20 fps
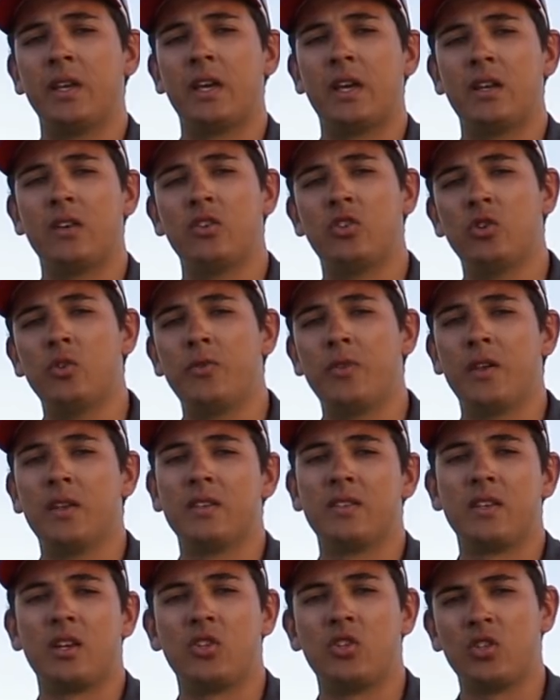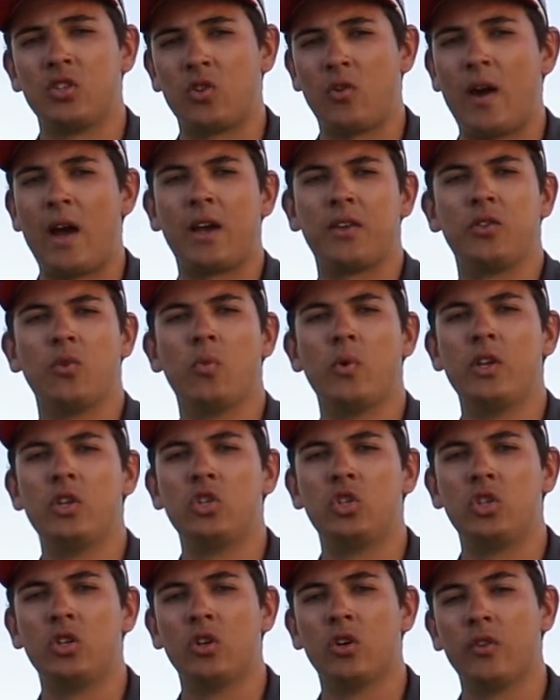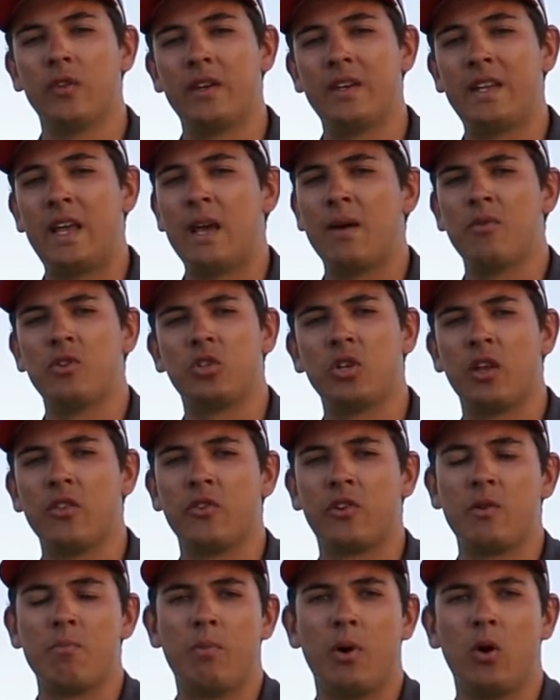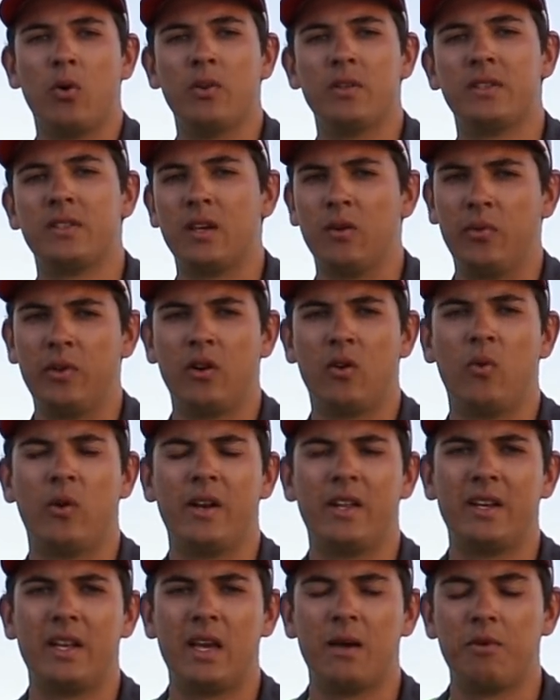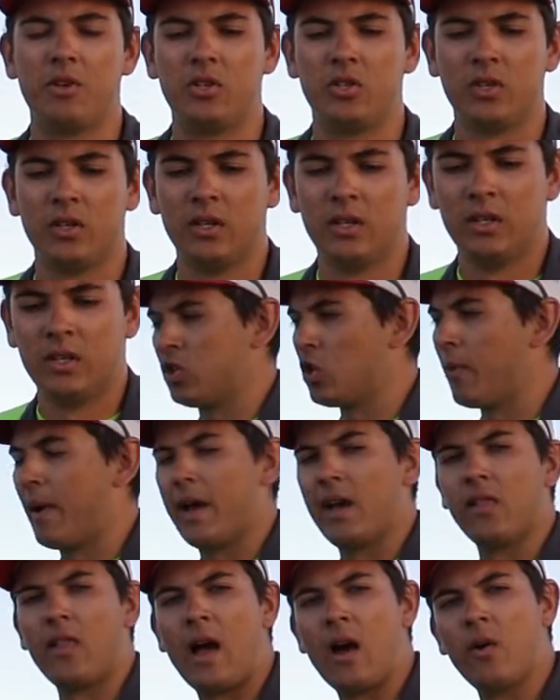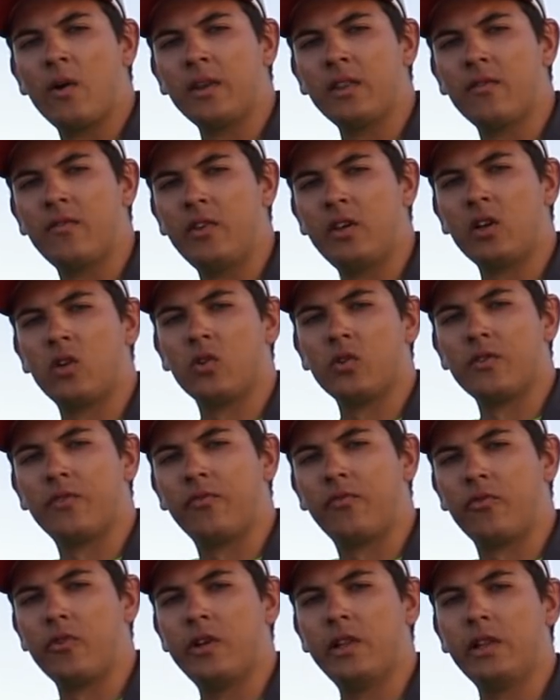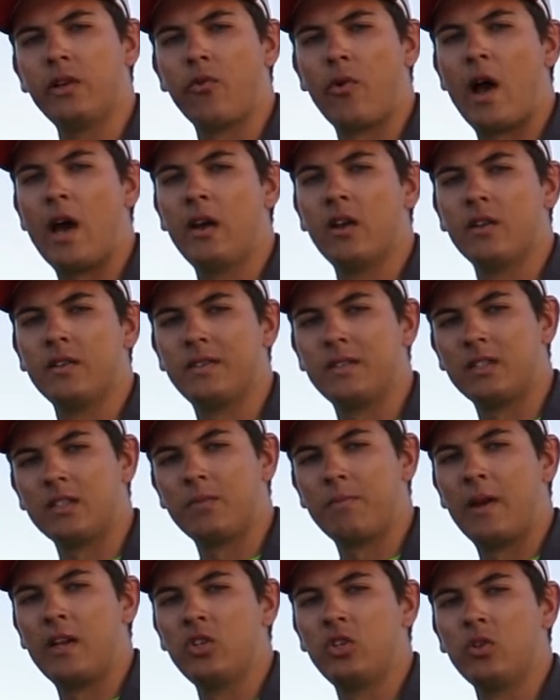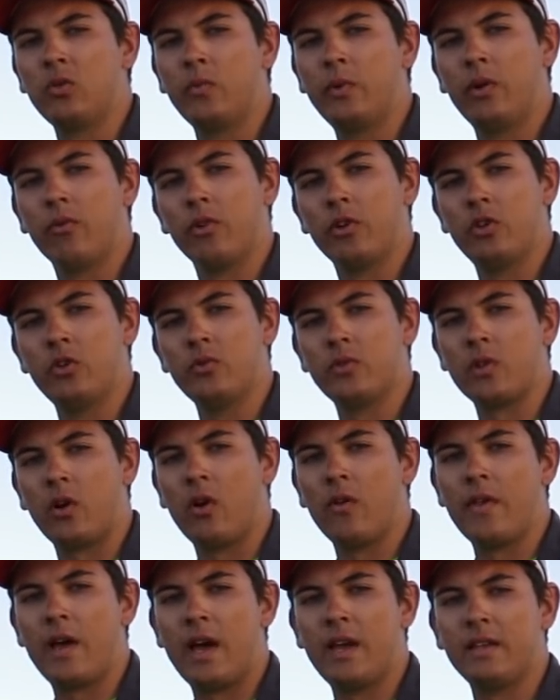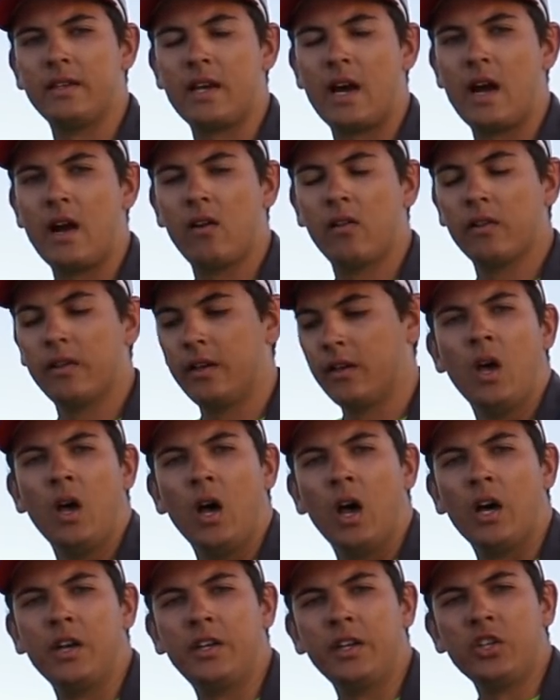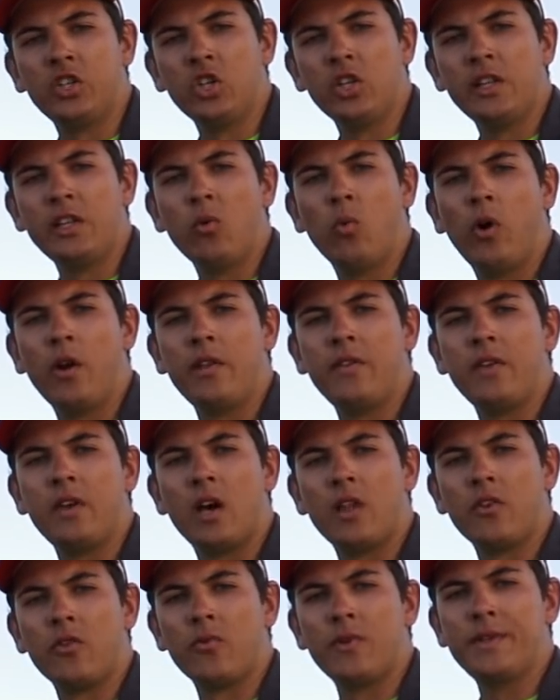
can do things such as crack the windshield and damage other components that we don't want to damage. So by allowing the vehicle to freely ride on its suspension, we reduce all that entirely. Additionally, one of the other